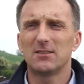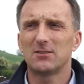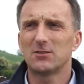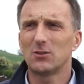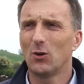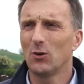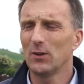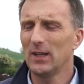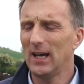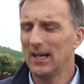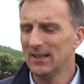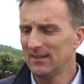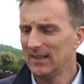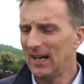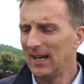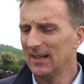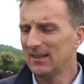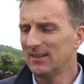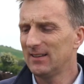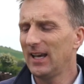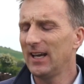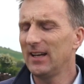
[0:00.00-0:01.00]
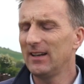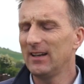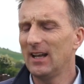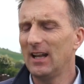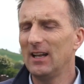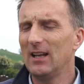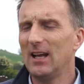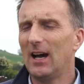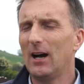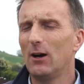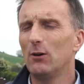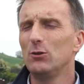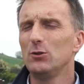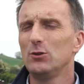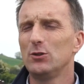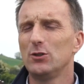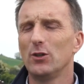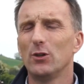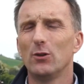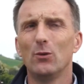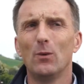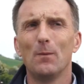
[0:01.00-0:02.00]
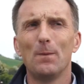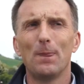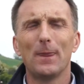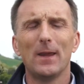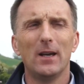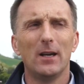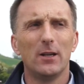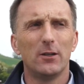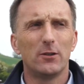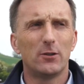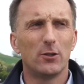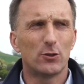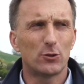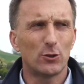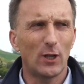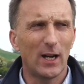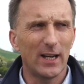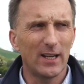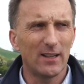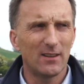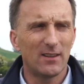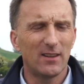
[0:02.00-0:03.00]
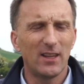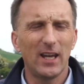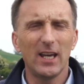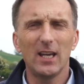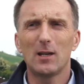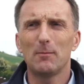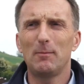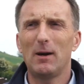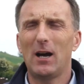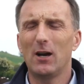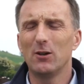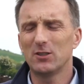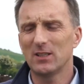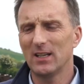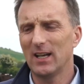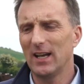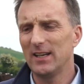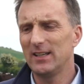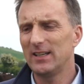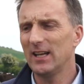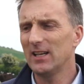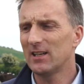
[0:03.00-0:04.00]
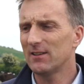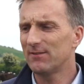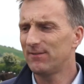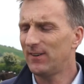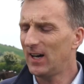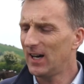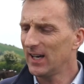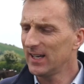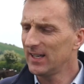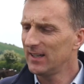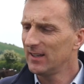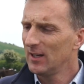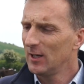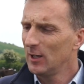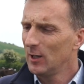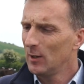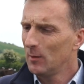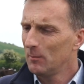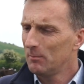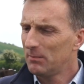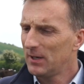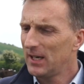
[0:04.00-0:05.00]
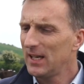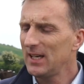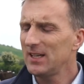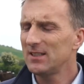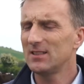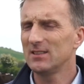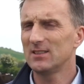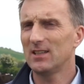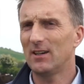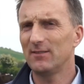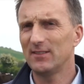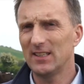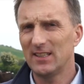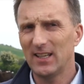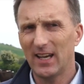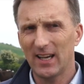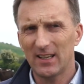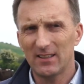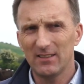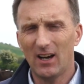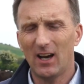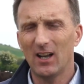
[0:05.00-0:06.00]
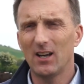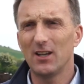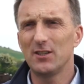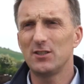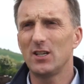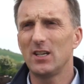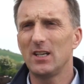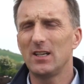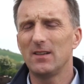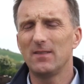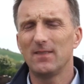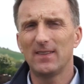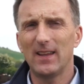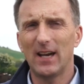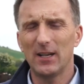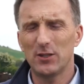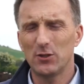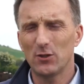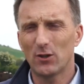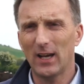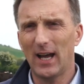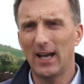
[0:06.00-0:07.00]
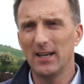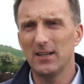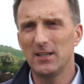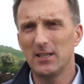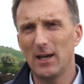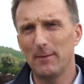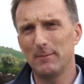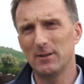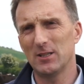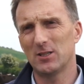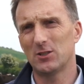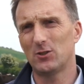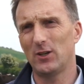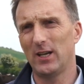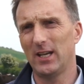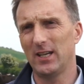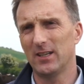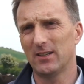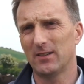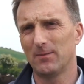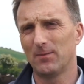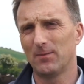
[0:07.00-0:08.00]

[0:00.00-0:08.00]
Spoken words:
so that then allows you to try and think about and identify pieces of the technology that you can demonstrate.